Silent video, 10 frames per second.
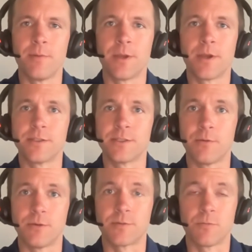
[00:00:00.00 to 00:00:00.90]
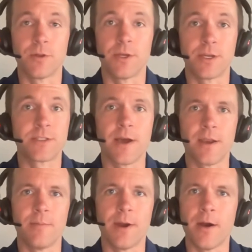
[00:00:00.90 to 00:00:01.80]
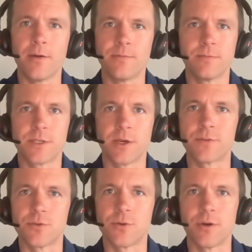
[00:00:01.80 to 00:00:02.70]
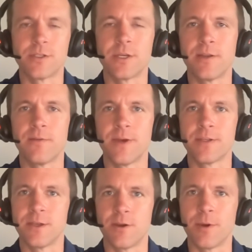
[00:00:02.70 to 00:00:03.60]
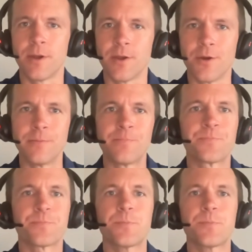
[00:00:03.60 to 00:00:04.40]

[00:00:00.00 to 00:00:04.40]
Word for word: but because I was really excited about self storage and investing on my own.